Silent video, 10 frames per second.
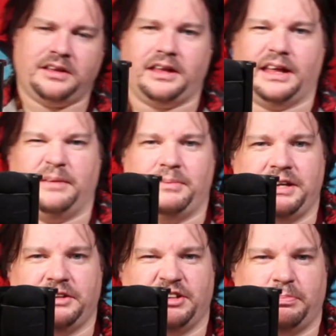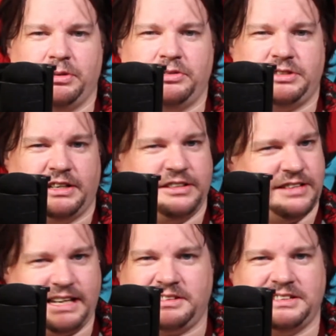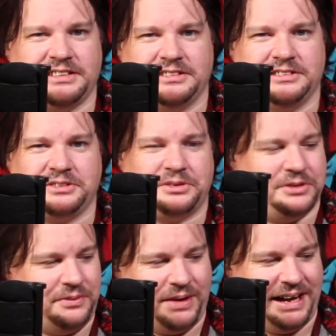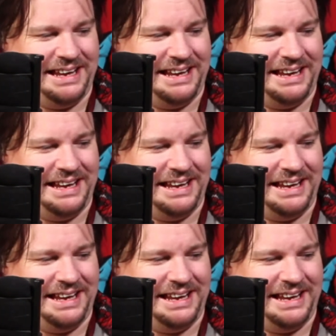I'm here to butcher his accent. Oh,